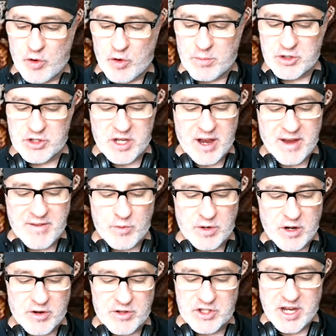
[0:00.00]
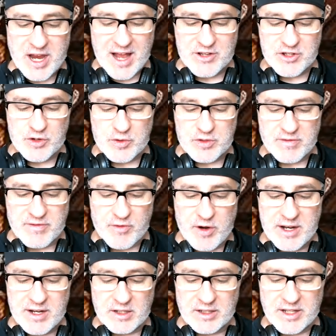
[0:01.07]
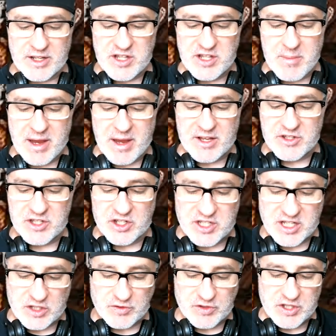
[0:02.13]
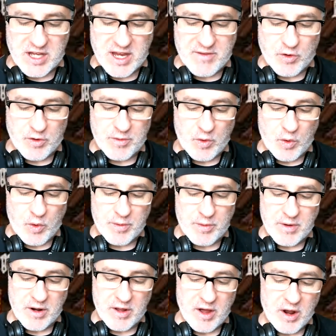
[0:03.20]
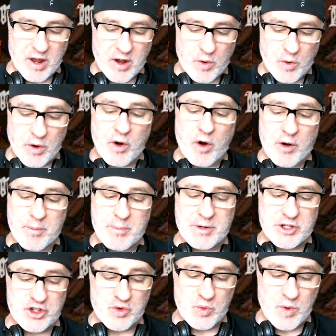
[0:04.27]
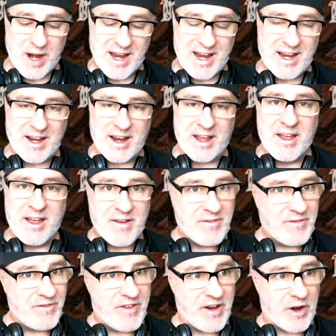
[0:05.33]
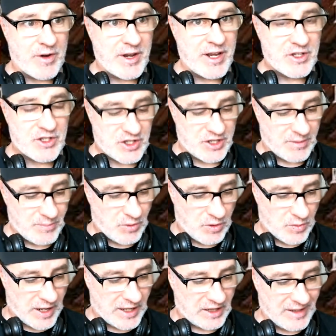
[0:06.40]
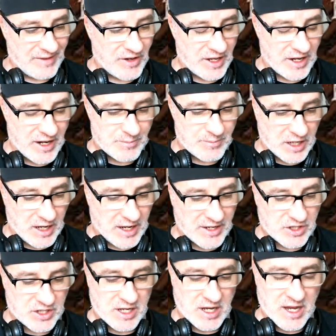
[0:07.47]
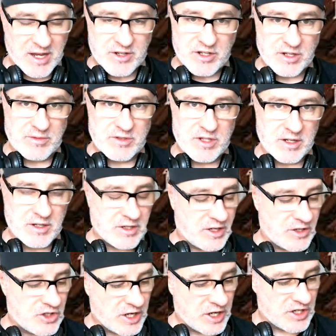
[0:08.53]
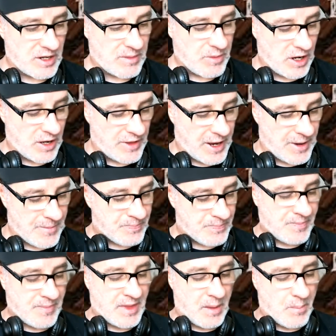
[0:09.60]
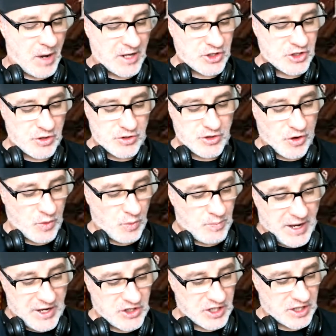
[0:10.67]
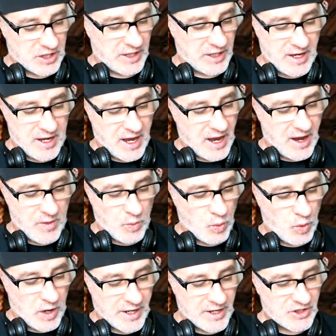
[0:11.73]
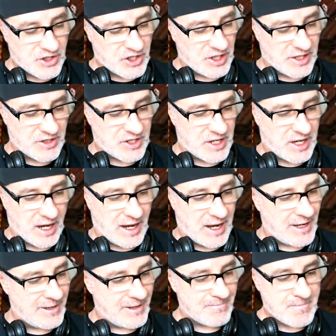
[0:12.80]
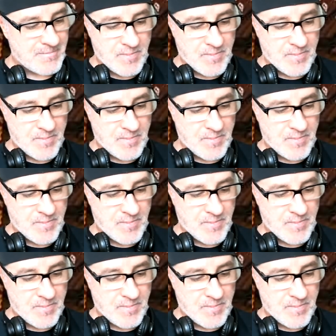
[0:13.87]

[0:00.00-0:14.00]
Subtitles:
normal size regards caster as a friend unless they make a successful save or are betrayed. Very simple, right? Leaving it up to us to judge any beyond that. Monsters are basically a 1 sentence guide,